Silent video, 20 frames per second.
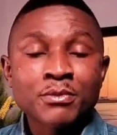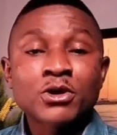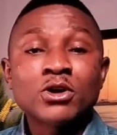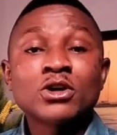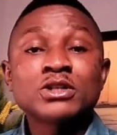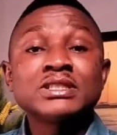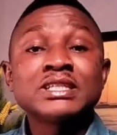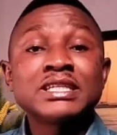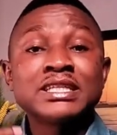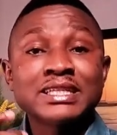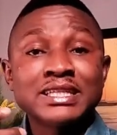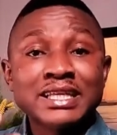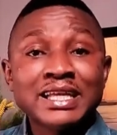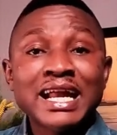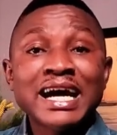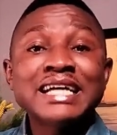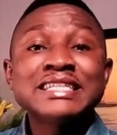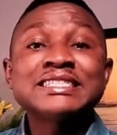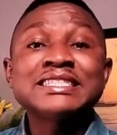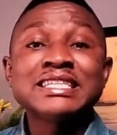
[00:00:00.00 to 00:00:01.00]
because it
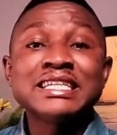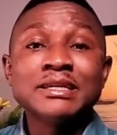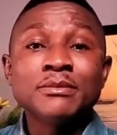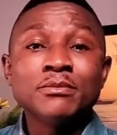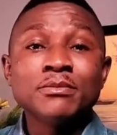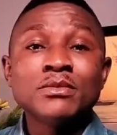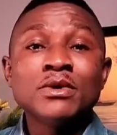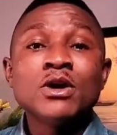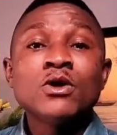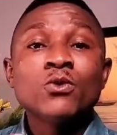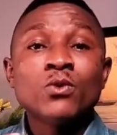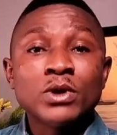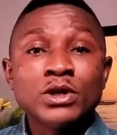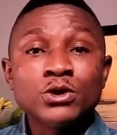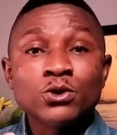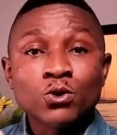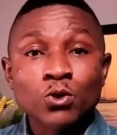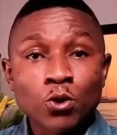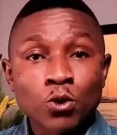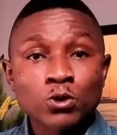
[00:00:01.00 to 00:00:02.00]
delights Him
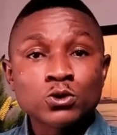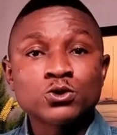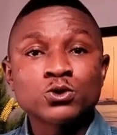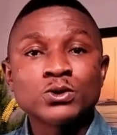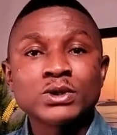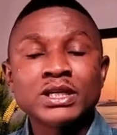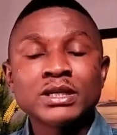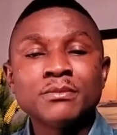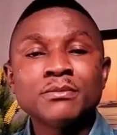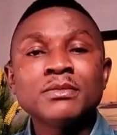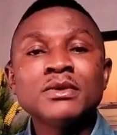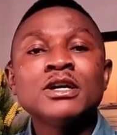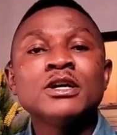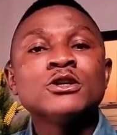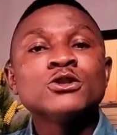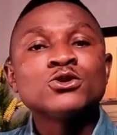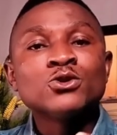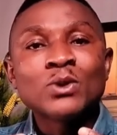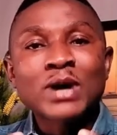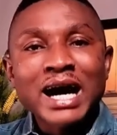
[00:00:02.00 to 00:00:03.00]
when you go to Him
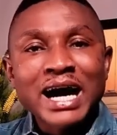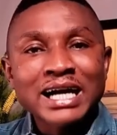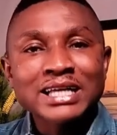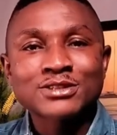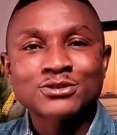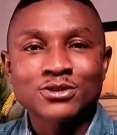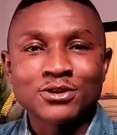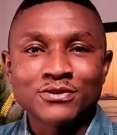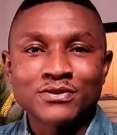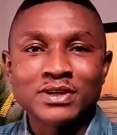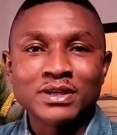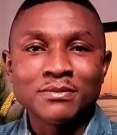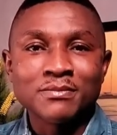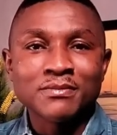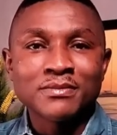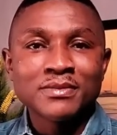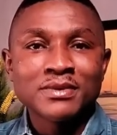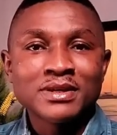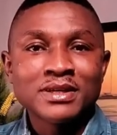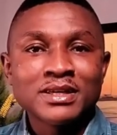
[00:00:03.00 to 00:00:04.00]
to ask of
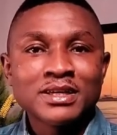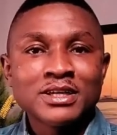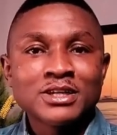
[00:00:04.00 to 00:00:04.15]
Him.